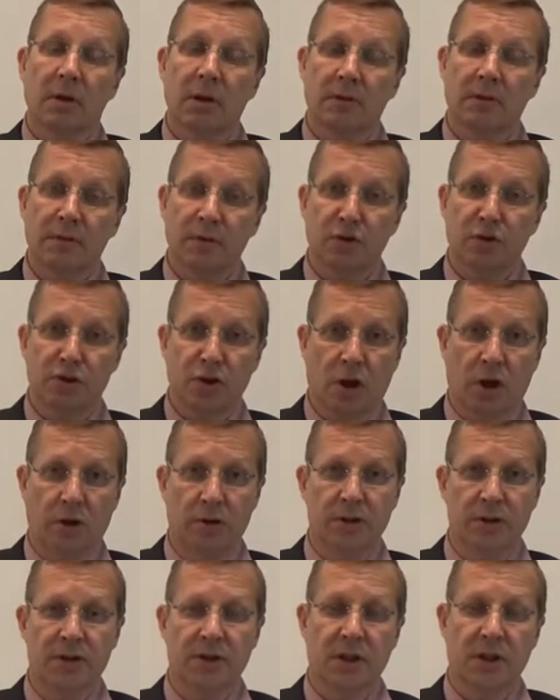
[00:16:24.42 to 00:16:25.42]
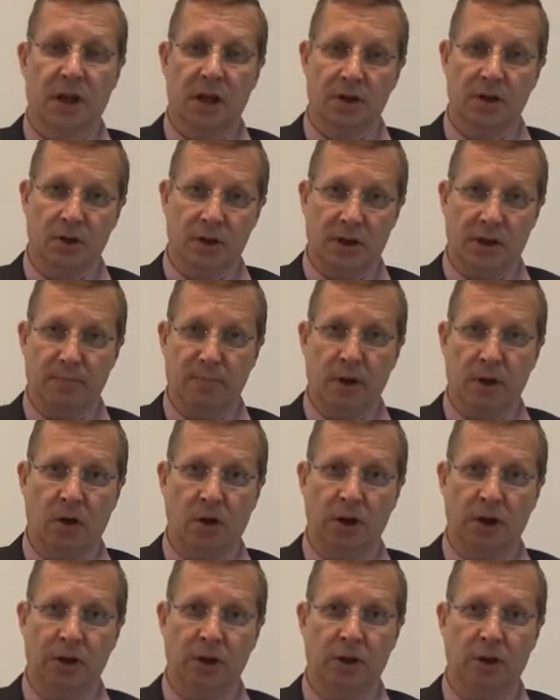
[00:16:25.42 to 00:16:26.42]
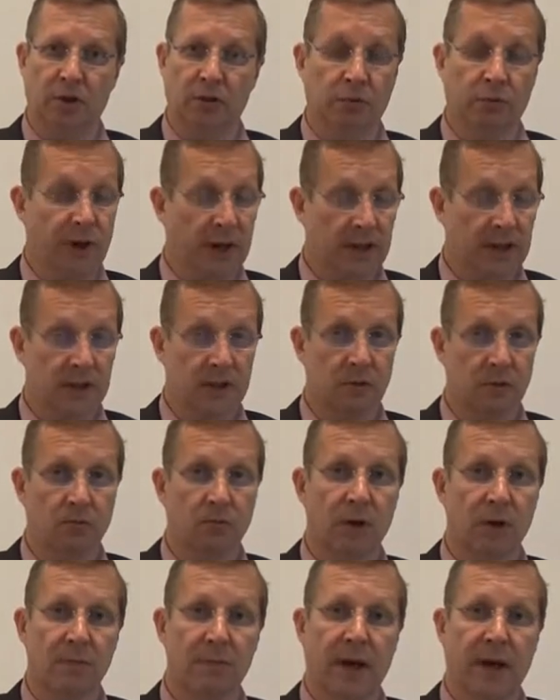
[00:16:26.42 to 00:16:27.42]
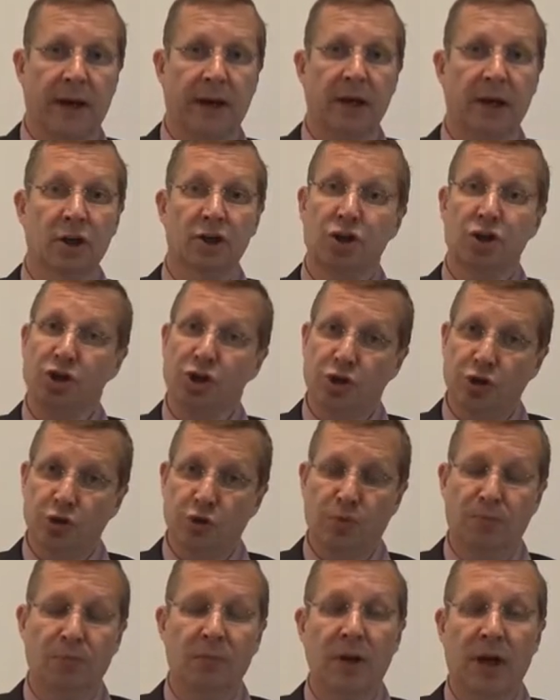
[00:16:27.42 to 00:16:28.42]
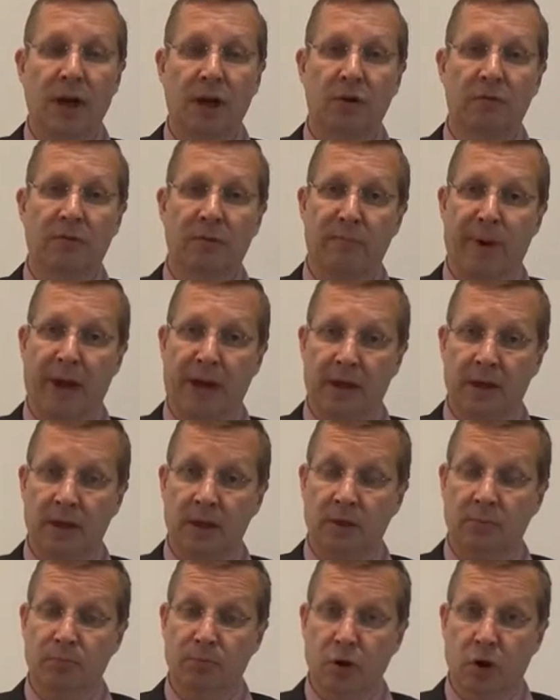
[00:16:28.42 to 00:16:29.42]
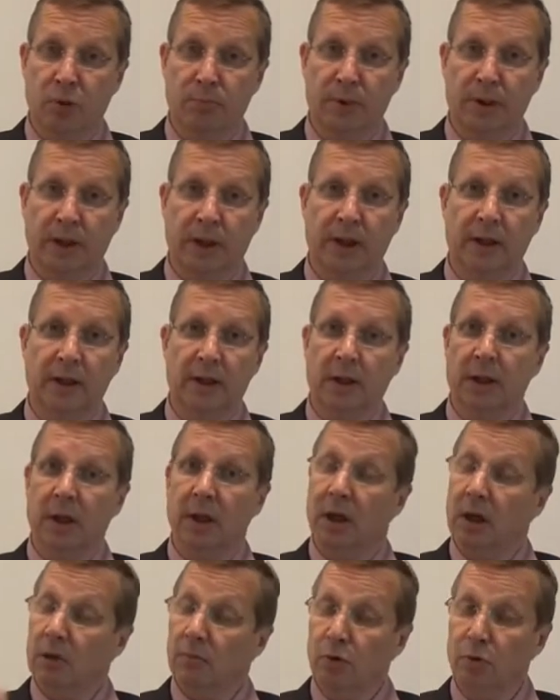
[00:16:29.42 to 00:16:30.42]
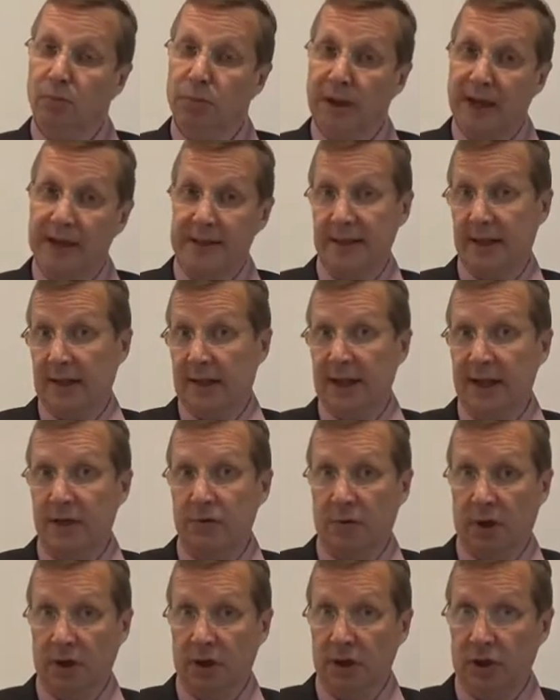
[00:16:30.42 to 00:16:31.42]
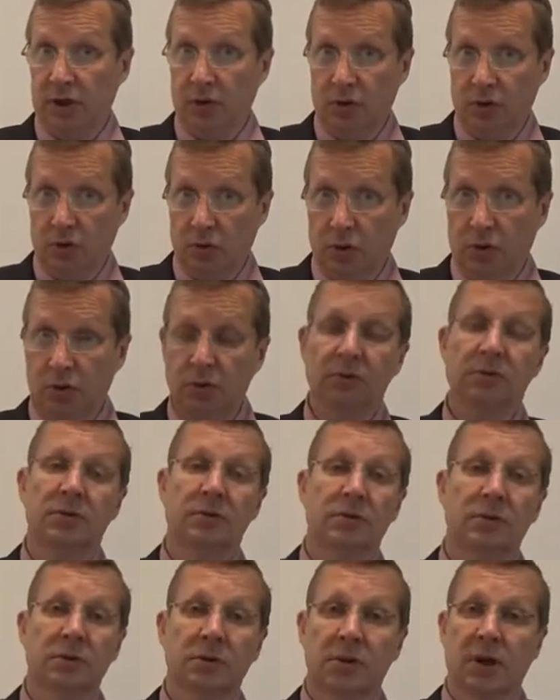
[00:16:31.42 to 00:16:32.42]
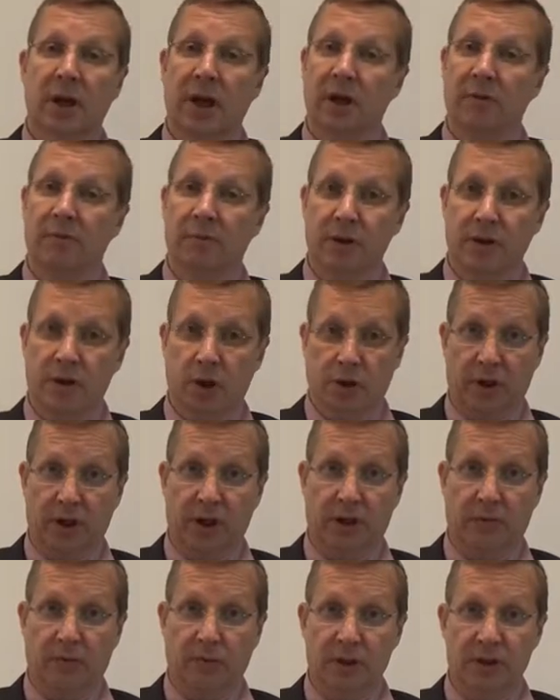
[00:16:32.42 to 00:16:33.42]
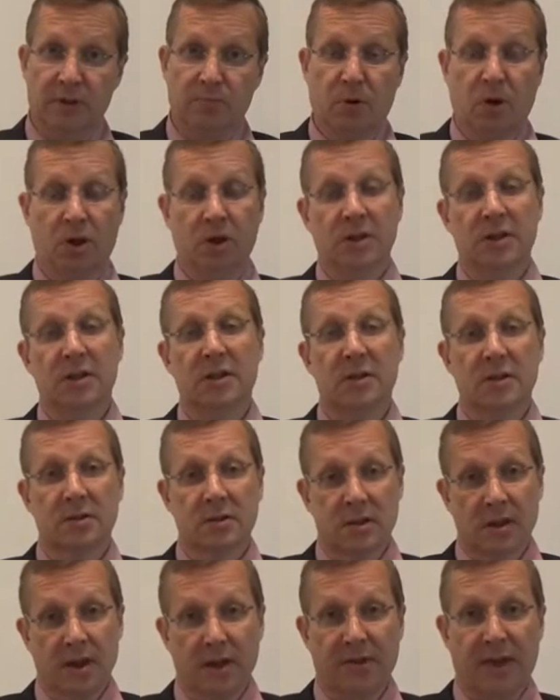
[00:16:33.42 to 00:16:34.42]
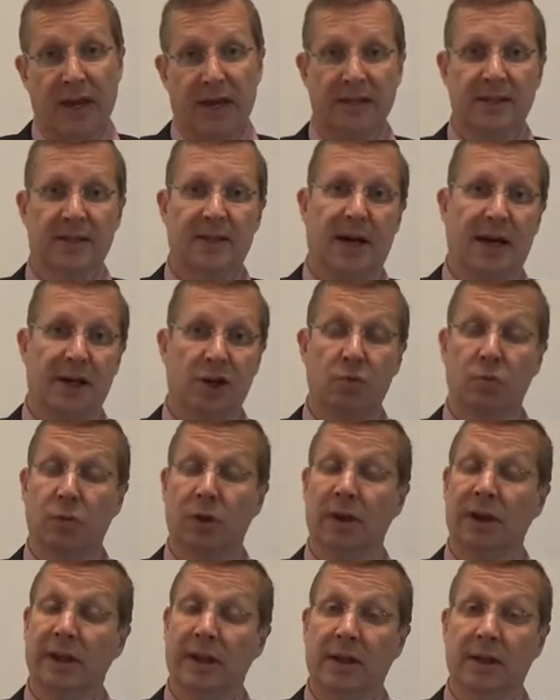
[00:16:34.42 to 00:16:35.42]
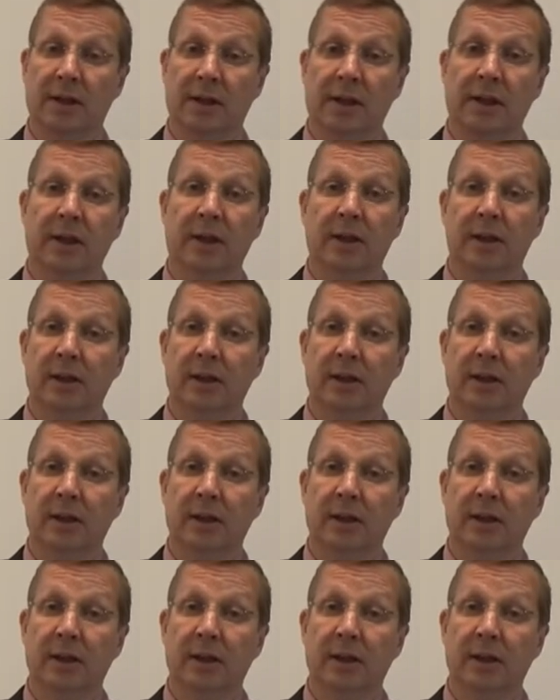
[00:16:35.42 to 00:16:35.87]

If you don't and you get behind in your rent, we may assume that you've abandoned the property. We'll place a letter under your door, and if we don't get a response, at that stage we're legally